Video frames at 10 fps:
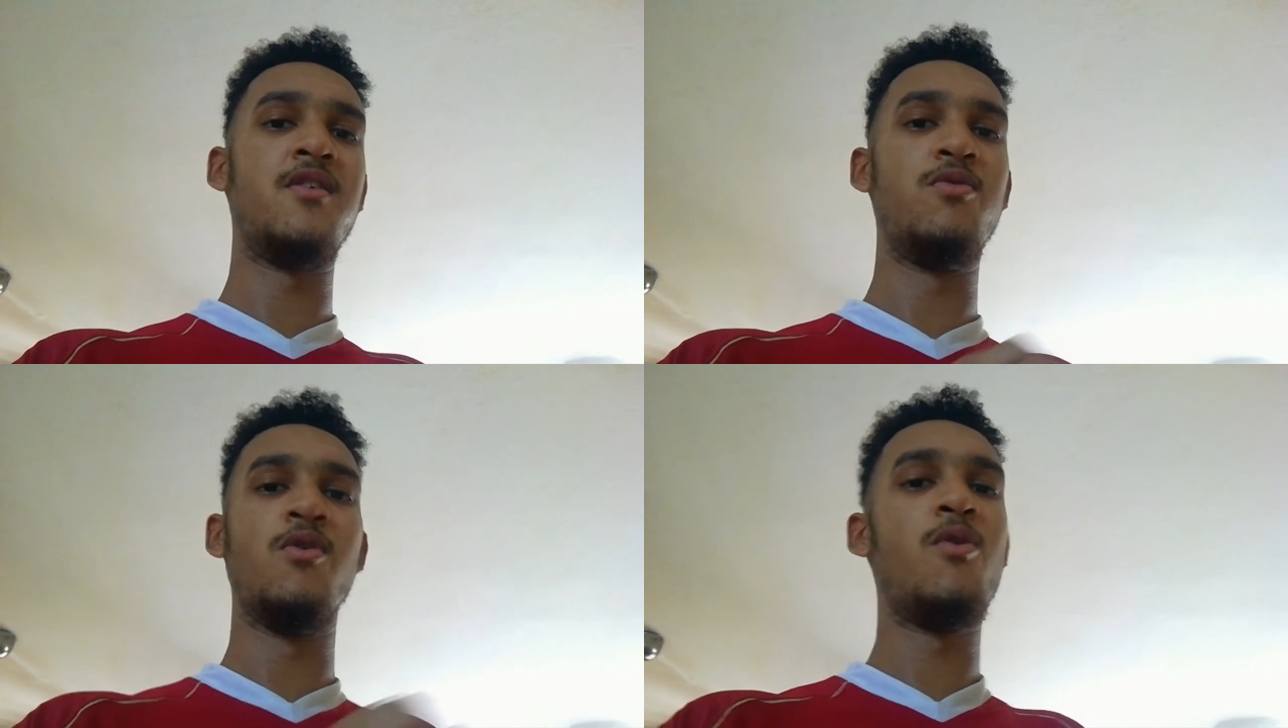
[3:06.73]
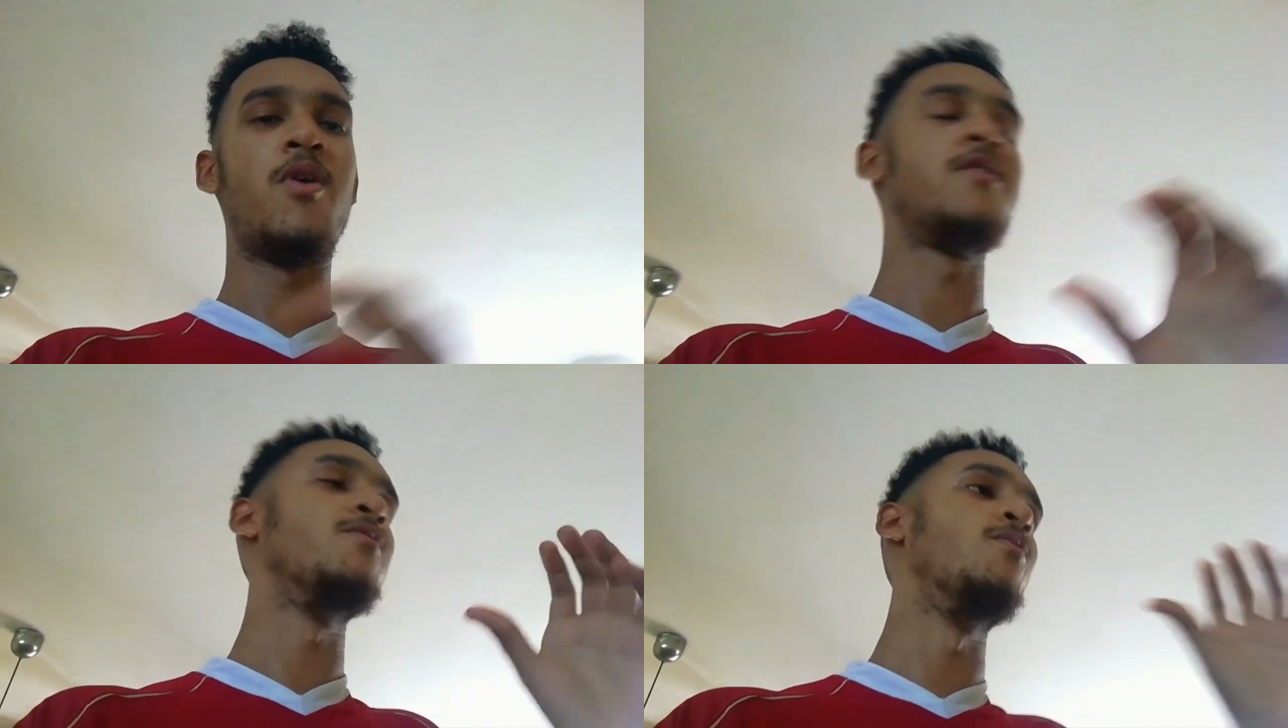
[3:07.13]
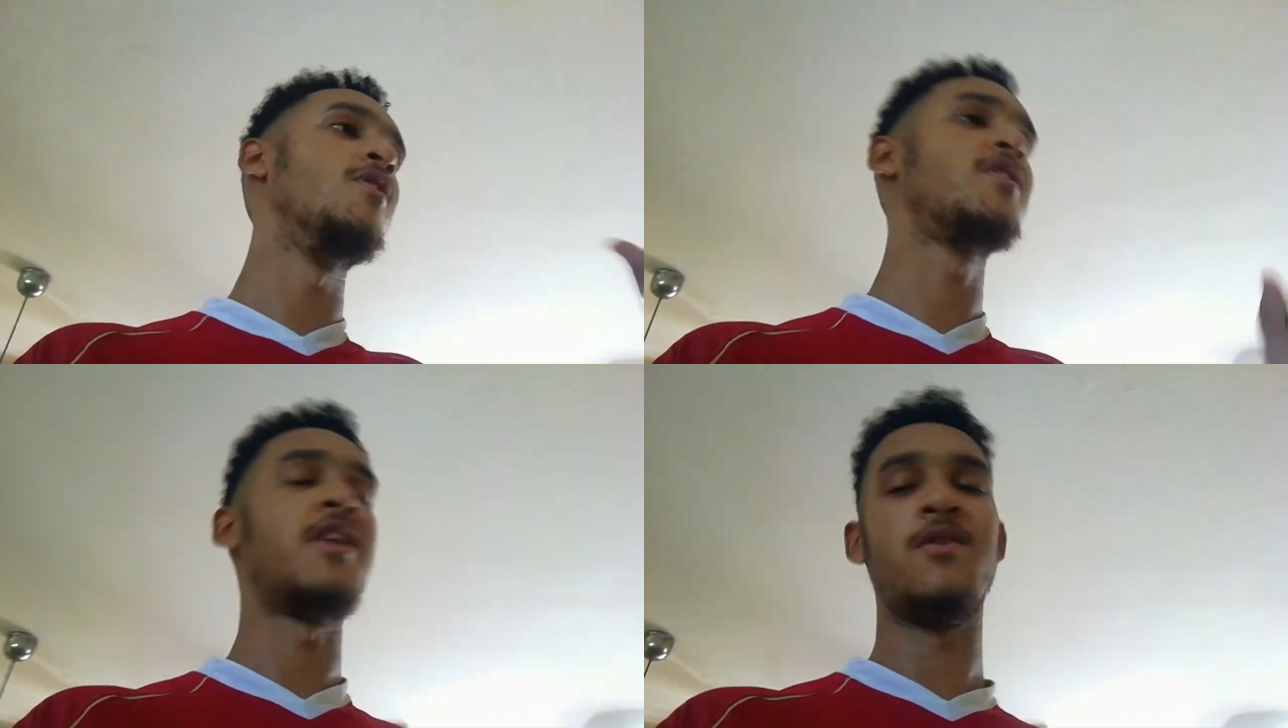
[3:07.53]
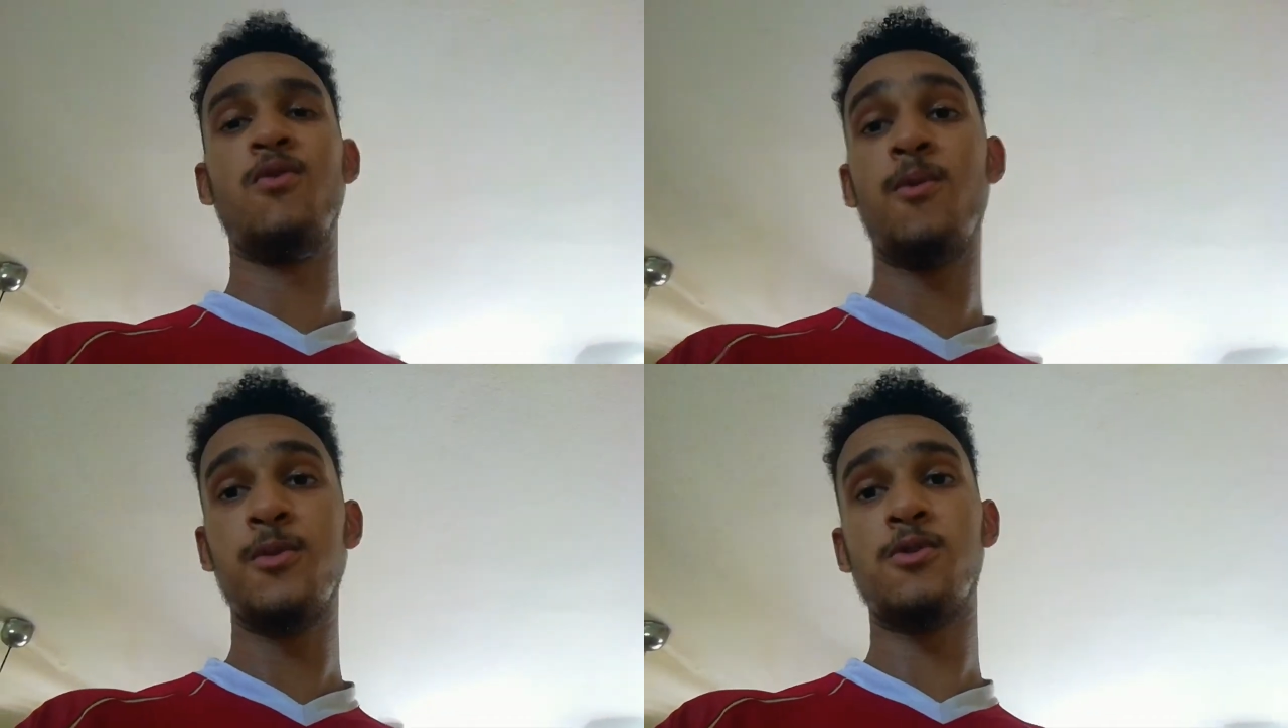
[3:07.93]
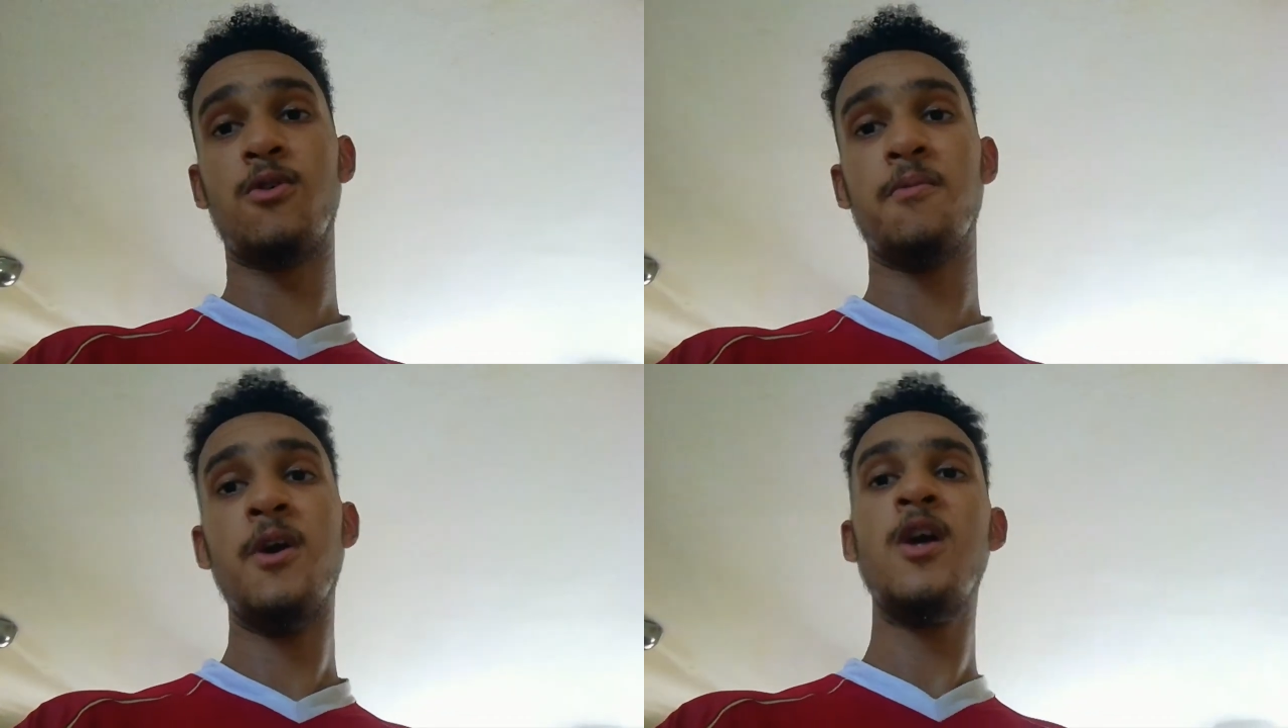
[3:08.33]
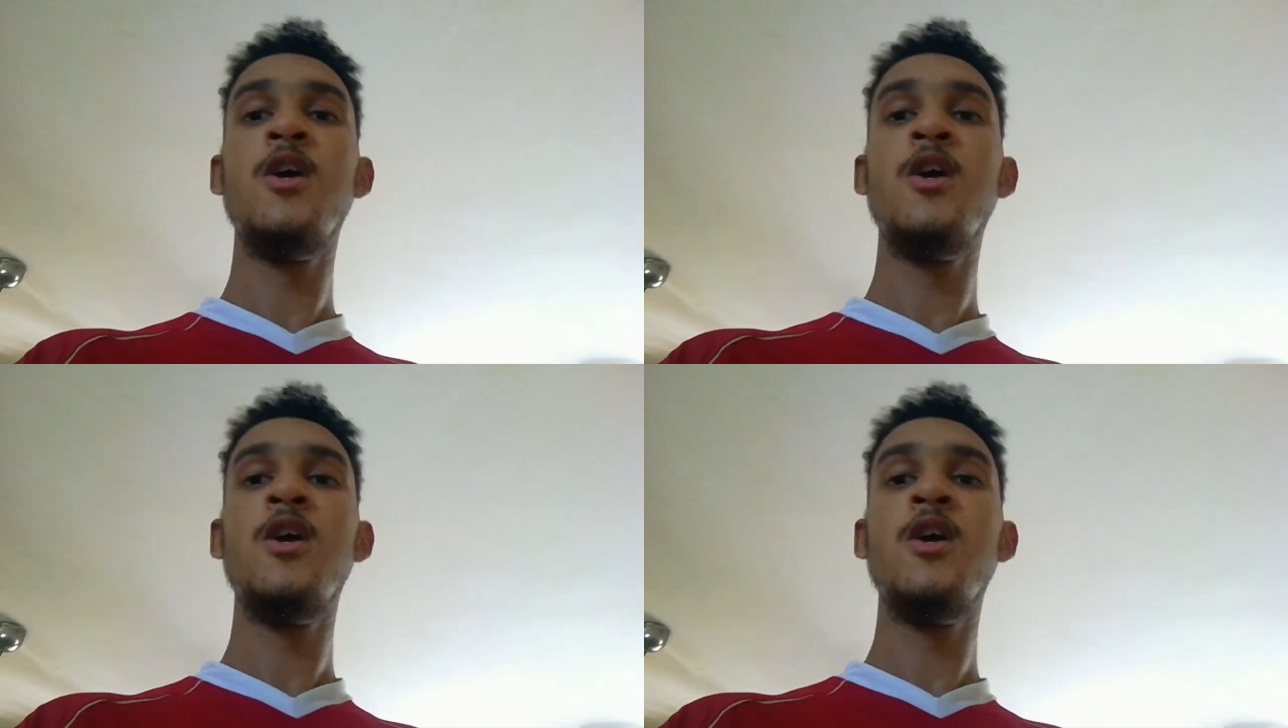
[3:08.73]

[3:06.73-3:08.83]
you don't want to work that normal job.